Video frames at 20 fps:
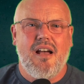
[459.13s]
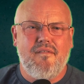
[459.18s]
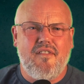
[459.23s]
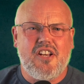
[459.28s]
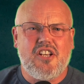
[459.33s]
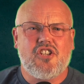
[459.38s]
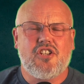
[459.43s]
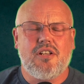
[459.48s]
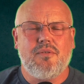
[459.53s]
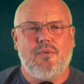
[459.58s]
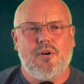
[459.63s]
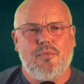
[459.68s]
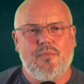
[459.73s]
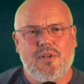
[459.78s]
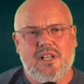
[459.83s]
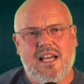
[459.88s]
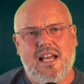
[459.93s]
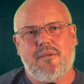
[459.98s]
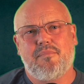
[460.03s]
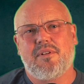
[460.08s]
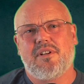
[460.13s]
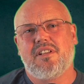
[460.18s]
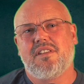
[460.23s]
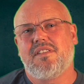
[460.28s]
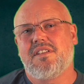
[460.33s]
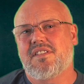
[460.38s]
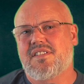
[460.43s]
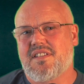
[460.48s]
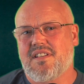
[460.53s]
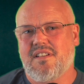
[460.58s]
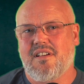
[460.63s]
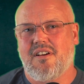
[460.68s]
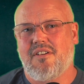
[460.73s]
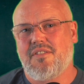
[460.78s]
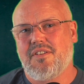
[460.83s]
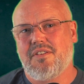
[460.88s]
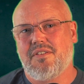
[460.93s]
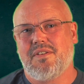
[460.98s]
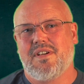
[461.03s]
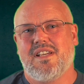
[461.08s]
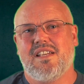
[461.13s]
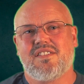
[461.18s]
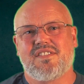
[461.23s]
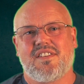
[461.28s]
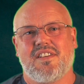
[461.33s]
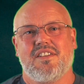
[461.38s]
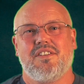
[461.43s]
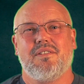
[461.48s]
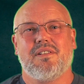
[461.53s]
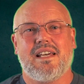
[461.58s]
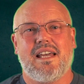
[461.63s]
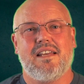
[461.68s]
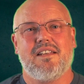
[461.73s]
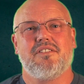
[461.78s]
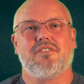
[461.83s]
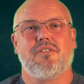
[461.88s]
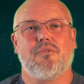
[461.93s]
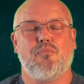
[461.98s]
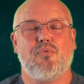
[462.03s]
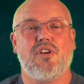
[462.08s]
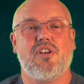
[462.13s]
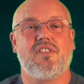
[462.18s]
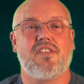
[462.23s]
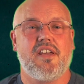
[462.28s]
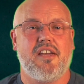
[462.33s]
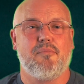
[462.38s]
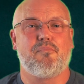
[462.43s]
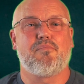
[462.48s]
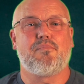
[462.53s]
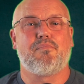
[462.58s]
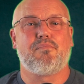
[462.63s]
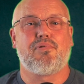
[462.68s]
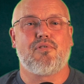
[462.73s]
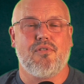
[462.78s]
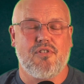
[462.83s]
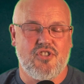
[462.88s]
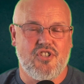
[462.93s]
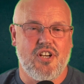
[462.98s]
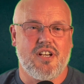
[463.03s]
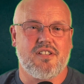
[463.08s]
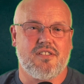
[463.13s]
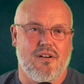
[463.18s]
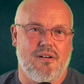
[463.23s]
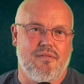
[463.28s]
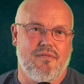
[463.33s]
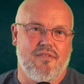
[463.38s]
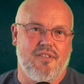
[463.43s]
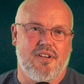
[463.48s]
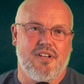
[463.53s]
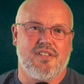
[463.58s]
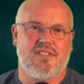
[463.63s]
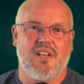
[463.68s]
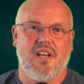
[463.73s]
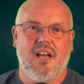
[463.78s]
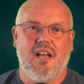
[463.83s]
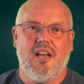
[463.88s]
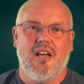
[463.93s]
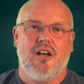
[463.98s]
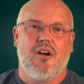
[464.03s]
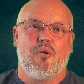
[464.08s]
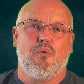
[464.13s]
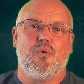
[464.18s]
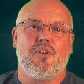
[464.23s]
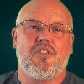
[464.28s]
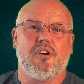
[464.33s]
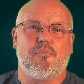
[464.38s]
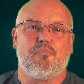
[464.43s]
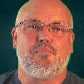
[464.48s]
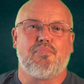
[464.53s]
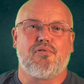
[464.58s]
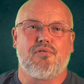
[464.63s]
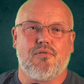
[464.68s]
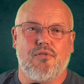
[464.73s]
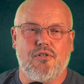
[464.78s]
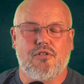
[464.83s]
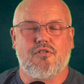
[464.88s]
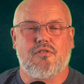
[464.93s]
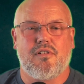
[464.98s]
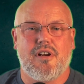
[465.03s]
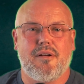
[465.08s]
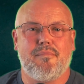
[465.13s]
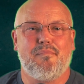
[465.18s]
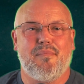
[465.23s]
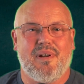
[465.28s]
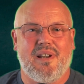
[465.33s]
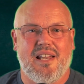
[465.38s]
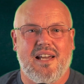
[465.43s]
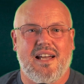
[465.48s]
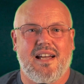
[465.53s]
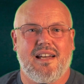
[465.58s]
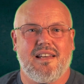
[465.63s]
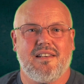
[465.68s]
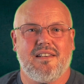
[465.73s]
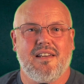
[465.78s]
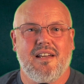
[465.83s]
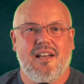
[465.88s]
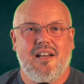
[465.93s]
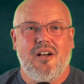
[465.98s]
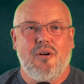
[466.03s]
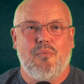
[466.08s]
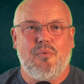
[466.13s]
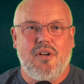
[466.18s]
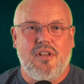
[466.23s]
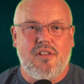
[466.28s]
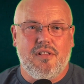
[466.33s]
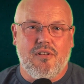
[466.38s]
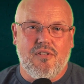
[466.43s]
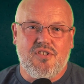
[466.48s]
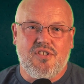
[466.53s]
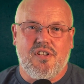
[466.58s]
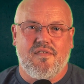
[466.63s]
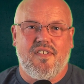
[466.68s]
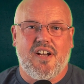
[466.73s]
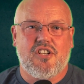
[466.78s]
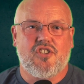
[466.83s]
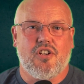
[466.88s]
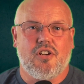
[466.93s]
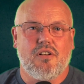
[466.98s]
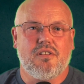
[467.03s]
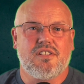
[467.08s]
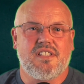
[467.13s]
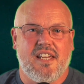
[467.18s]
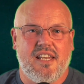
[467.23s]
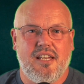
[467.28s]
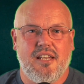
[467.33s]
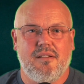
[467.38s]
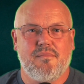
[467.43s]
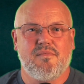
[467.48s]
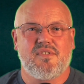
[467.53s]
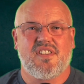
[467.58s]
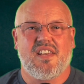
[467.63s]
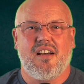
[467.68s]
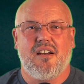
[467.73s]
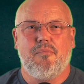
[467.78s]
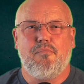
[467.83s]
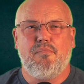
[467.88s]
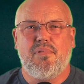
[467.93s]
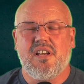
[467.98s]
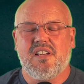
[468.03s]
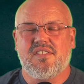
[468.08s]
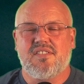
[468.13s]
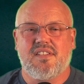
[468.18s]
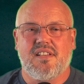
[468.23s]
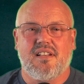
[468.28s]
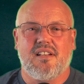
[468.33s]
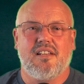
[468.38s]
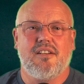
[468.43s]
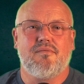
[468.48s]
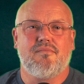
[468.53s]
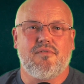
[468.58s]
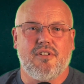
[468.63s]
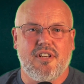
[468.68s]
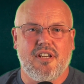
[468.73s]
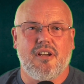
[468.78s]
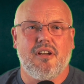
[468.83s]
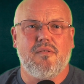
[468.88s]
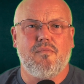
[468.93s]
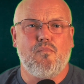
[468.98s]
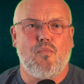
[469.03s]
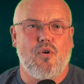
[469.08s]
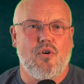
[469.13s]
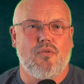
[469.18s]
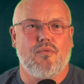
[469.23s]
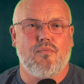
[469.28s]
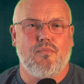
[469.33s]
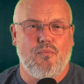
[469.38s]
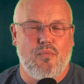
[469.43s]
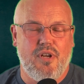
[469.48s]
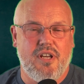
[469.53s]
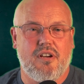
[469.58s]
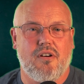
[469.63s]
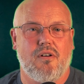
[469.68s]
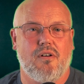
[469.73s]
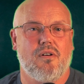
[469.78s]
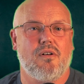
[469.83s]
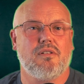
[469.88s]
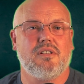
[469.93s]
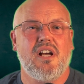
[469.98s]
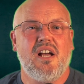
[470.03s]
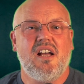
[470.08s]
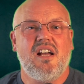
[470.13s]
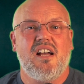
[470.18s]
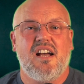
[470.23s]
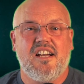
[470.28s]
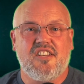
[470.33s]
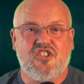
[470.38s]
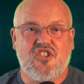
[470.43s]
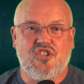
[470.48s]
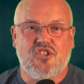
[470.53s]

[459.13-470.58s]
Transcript: Eventually, what will happen in this scenario is that you'll end up with a project office with a program plan, with lots of agile teams that are basically running in what we call a